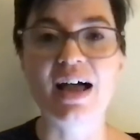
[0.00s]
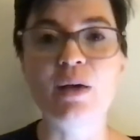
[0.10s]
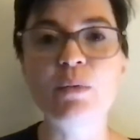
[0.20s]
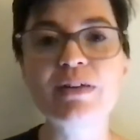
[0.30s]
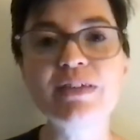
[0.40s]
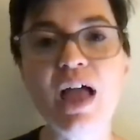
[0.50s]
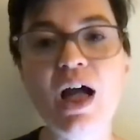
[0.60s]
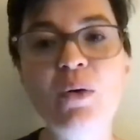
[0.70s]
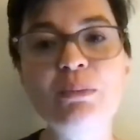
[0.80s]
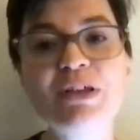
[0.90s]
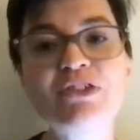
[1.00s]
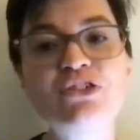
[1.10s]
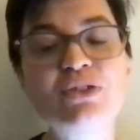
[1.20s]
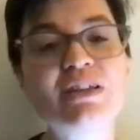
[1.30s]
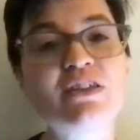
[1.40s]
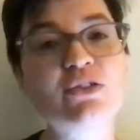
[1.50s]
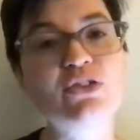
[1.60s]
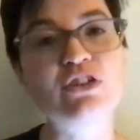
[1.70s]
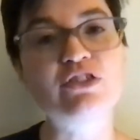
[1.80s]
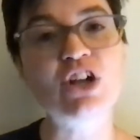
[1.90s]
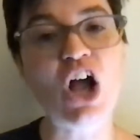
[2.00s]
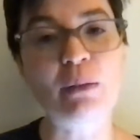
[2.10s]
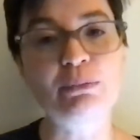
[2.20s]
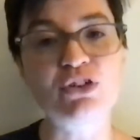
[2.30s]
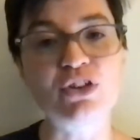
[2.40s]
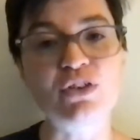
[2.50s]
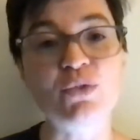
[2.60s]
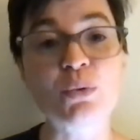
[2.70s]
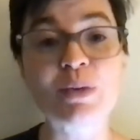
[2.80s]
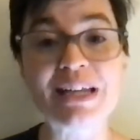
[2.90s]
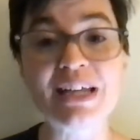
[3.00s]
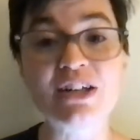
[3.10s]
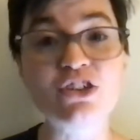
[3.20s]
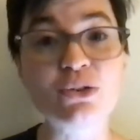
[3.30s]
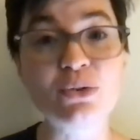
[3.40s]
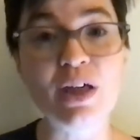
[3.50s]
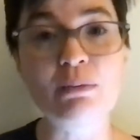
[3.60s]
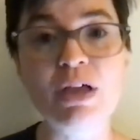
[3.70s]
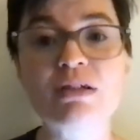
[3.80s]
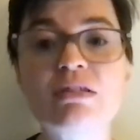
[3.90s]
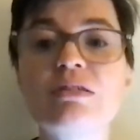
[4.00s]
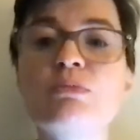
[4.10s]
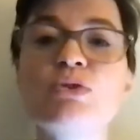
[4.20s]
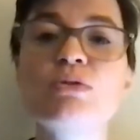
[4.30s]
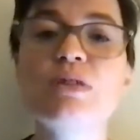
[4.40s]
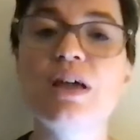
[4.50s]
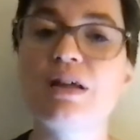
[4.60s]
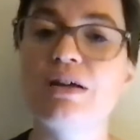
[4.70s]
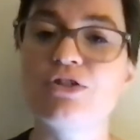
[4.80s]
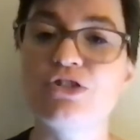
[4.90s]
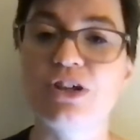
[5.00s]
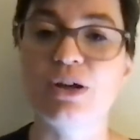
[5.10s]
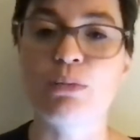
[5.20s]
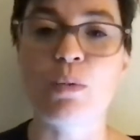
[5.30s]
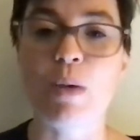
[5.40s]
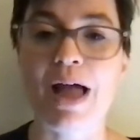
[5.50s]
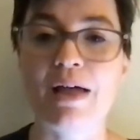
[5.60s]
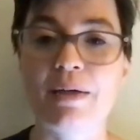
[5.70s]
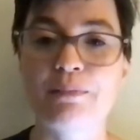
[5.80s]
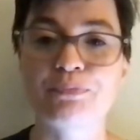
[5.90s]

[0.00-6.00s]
I want to help my students learn different options for reading it to them in a smooth and understandable way.